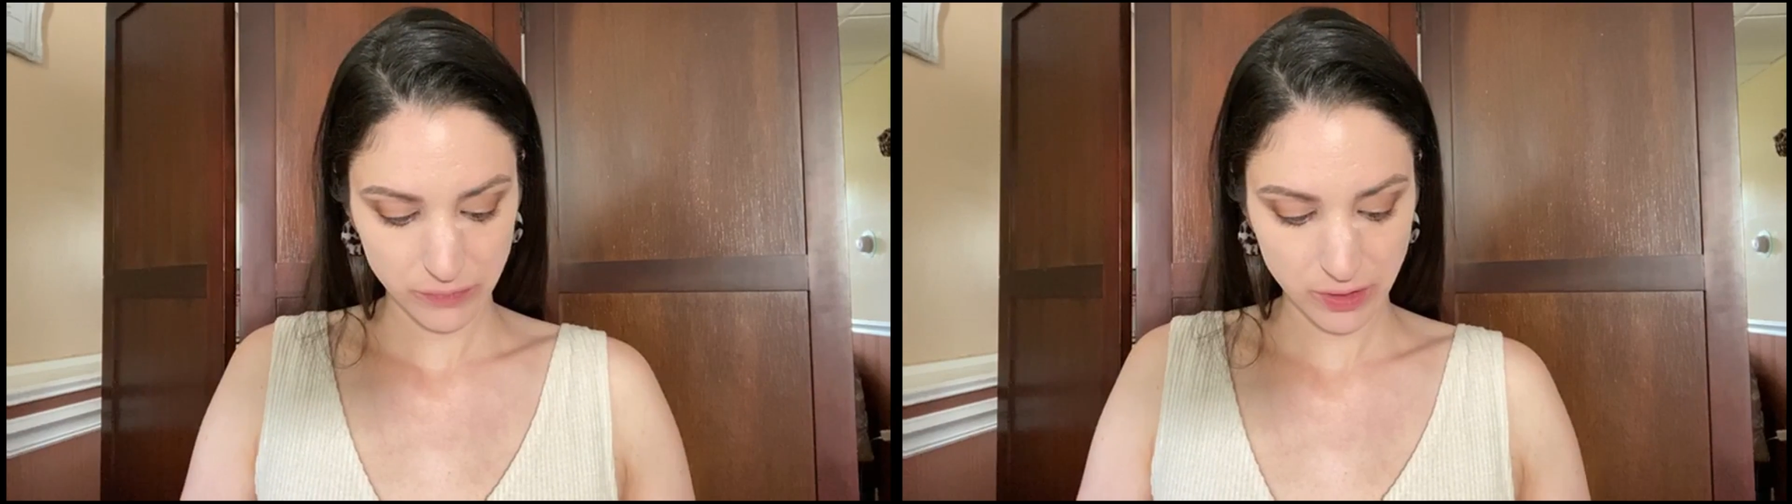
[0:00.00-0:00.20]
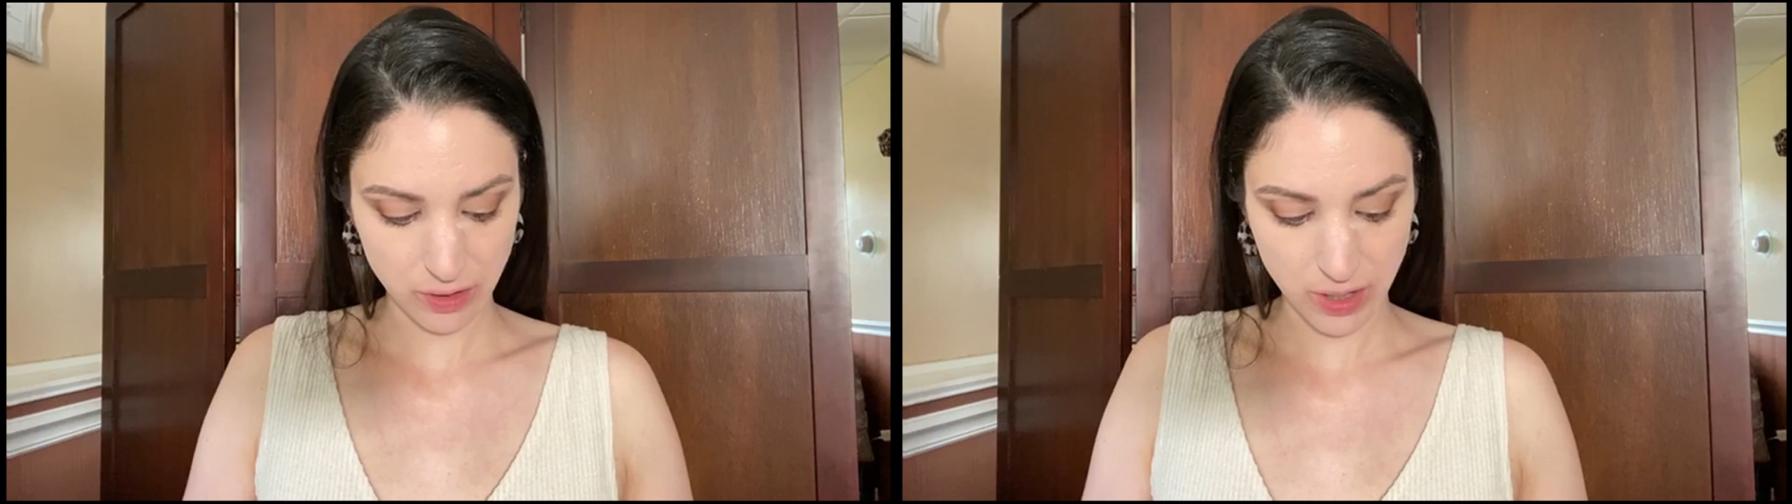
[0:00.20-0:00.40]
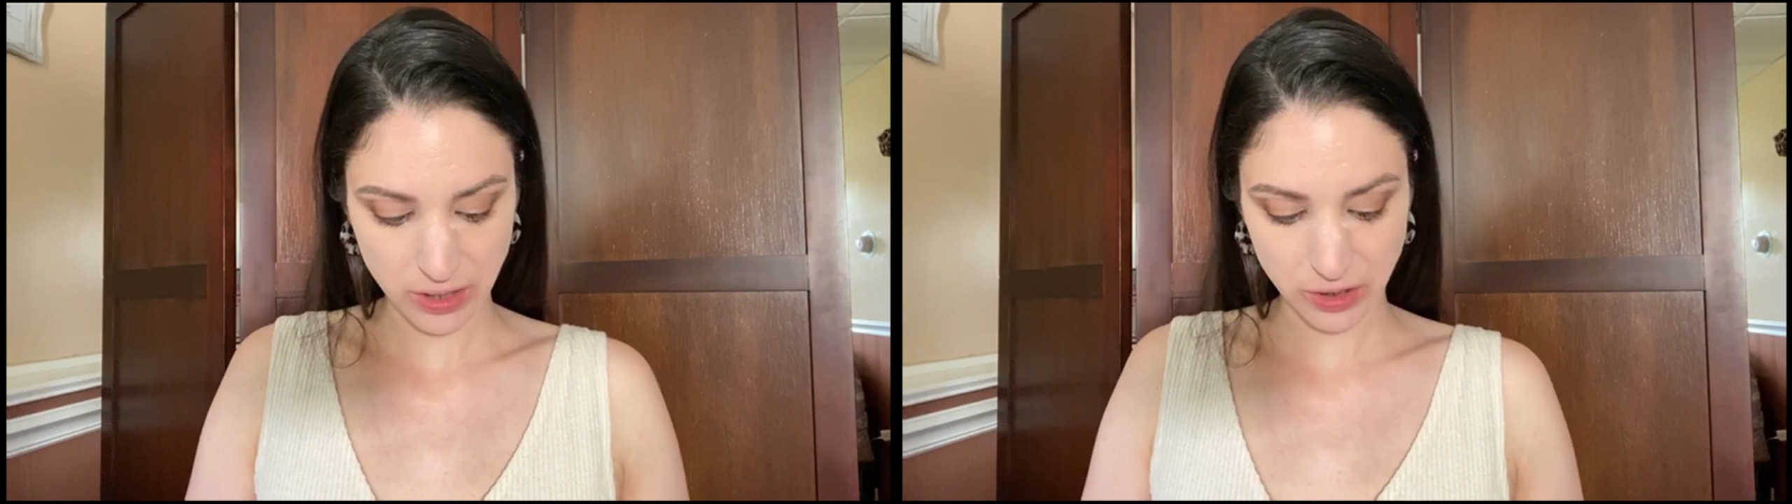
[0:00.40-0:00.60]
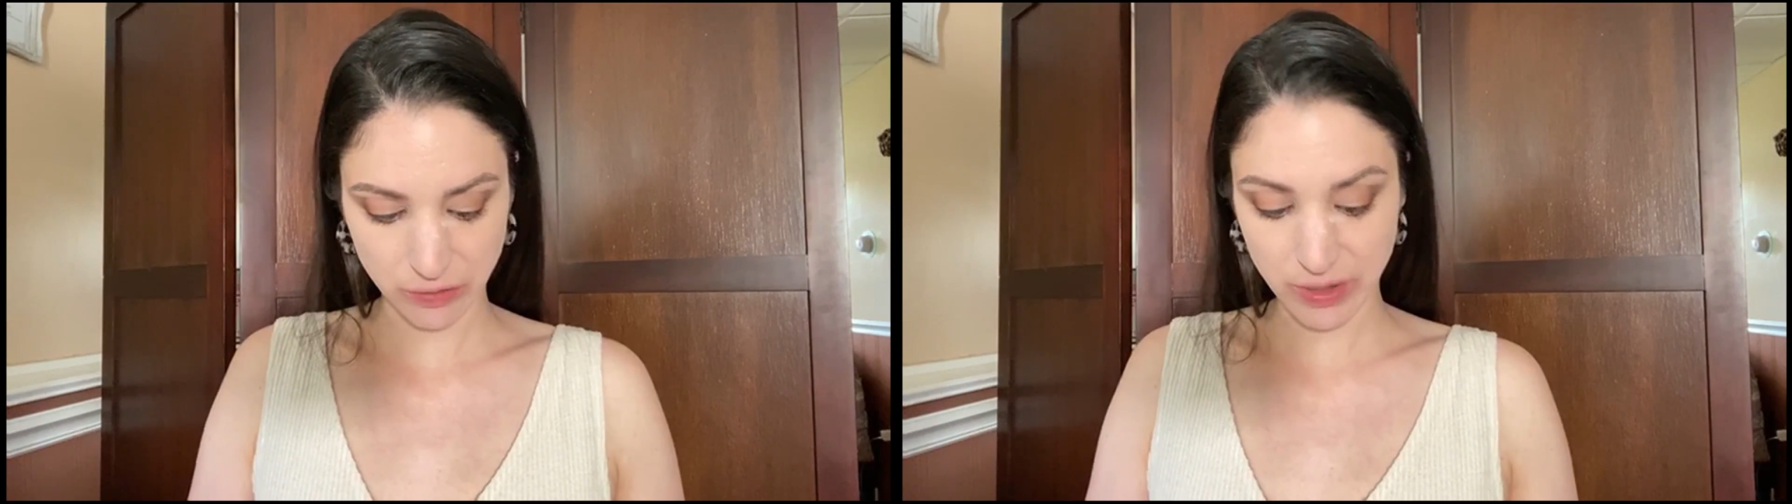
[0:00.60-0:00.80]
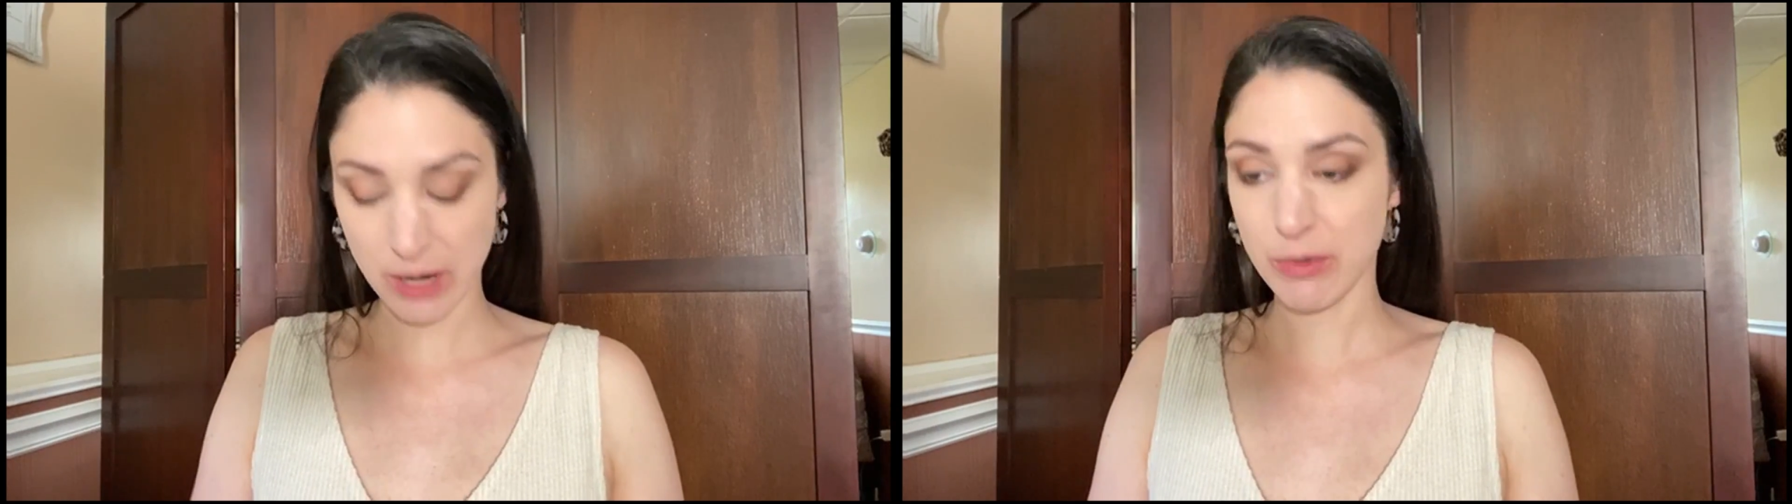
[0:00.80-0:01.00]
All right, so
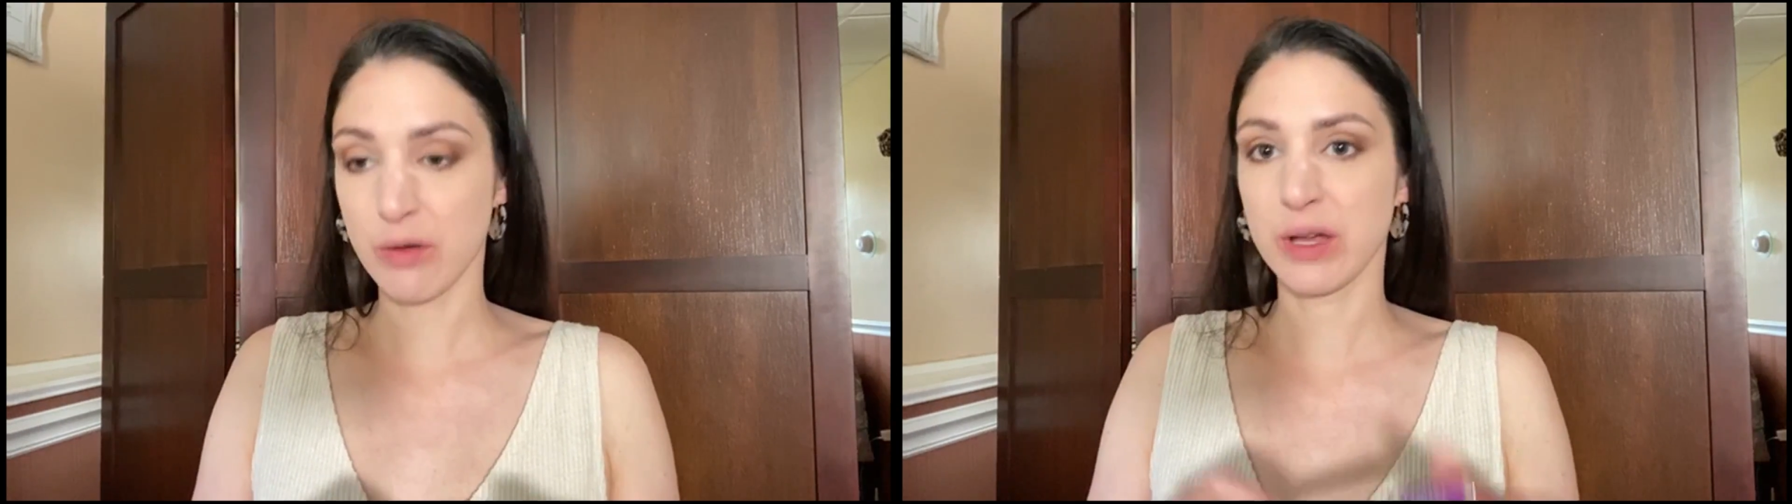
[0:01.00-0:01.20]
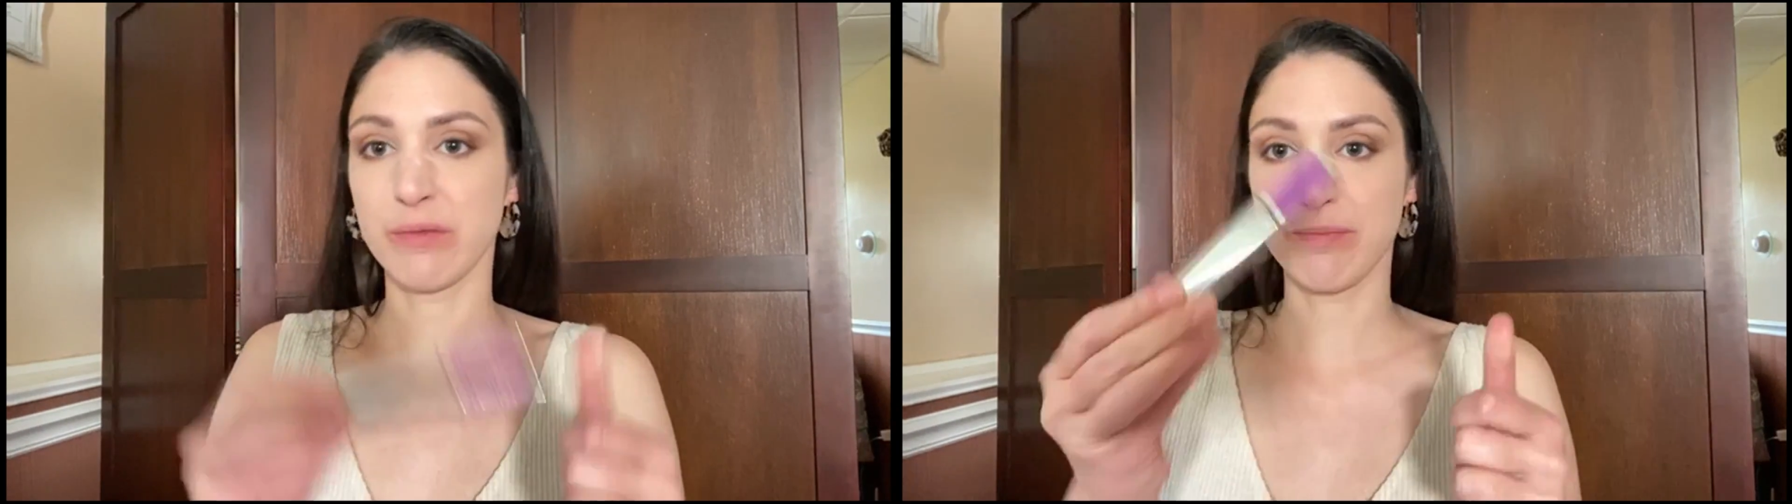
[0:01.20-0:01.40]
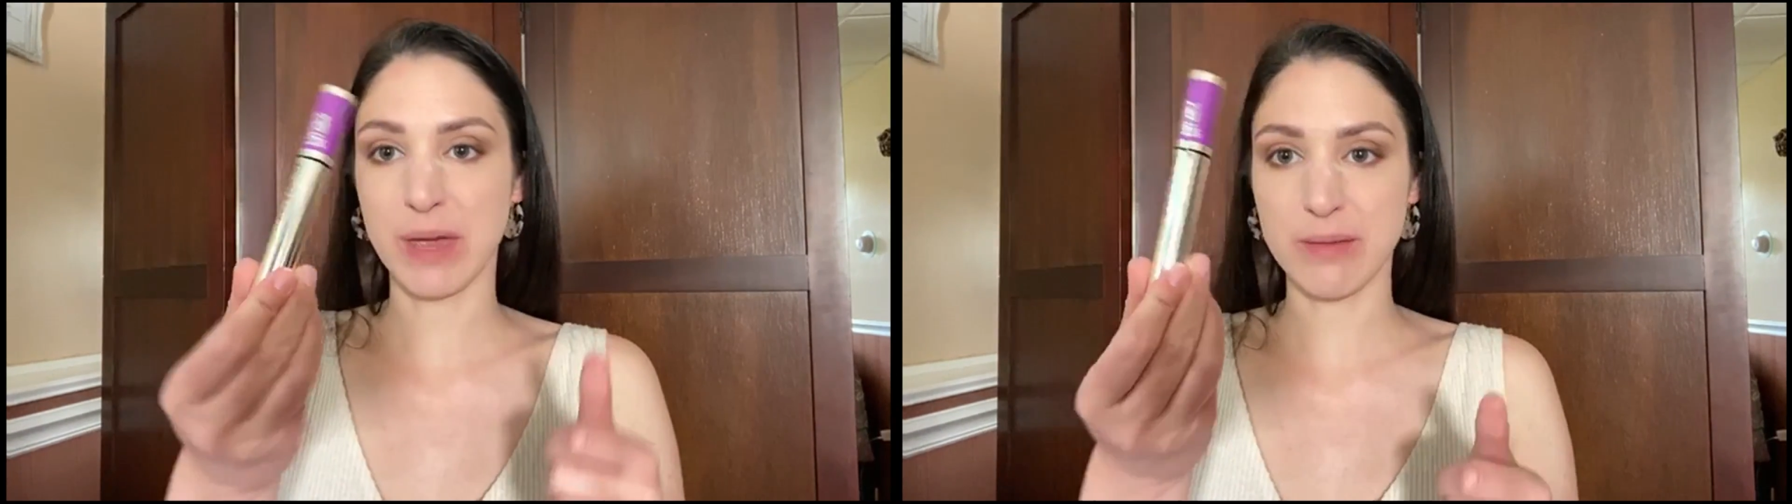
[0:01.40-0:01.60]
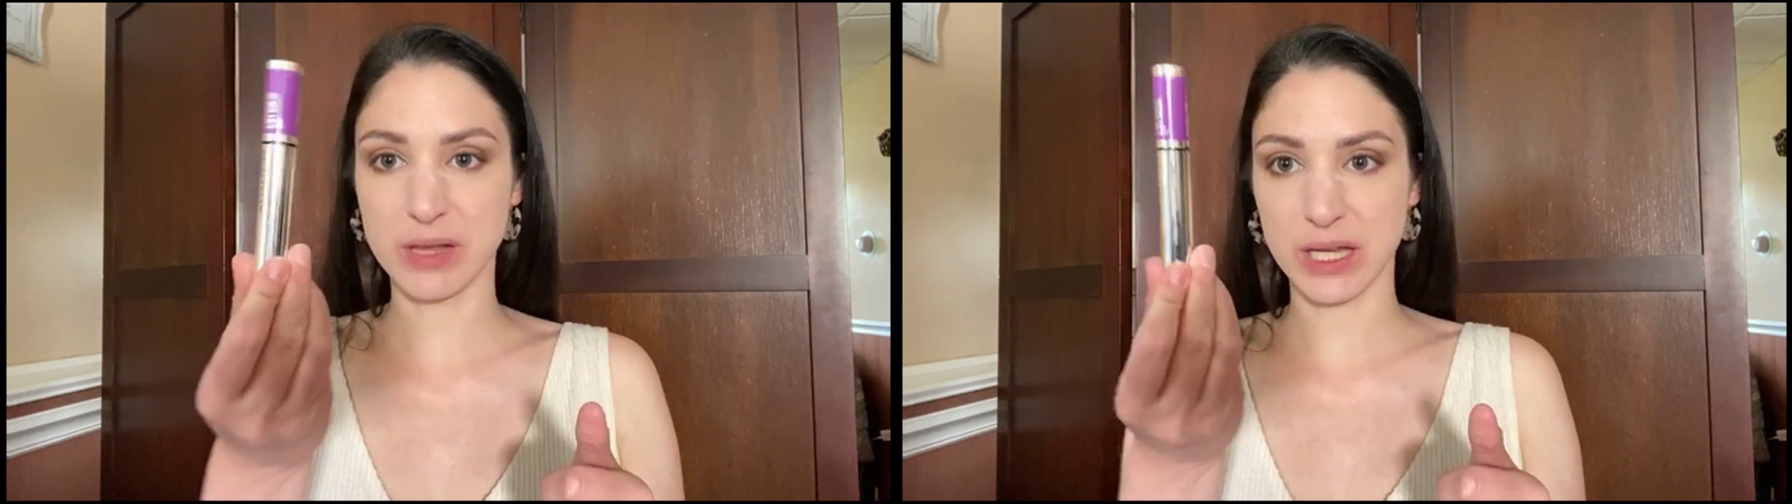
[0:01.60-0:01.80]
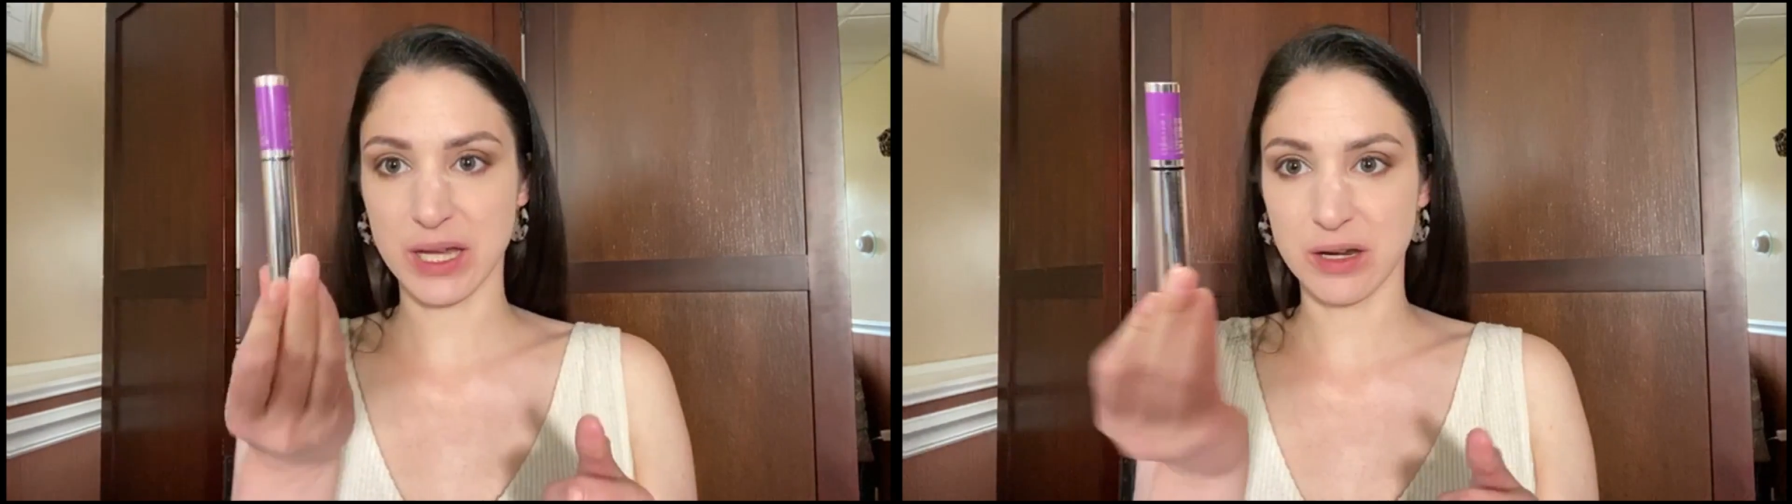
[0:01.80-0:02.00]
then I'm going in with
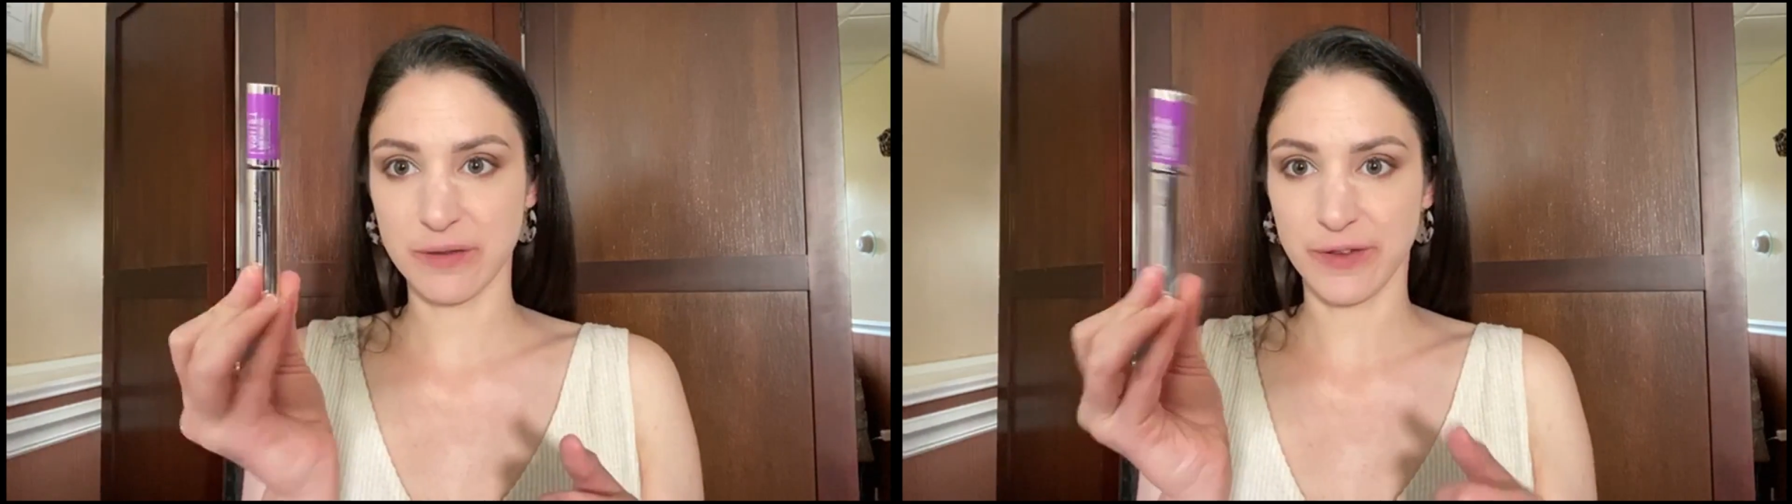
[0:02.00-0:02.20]
Maybelline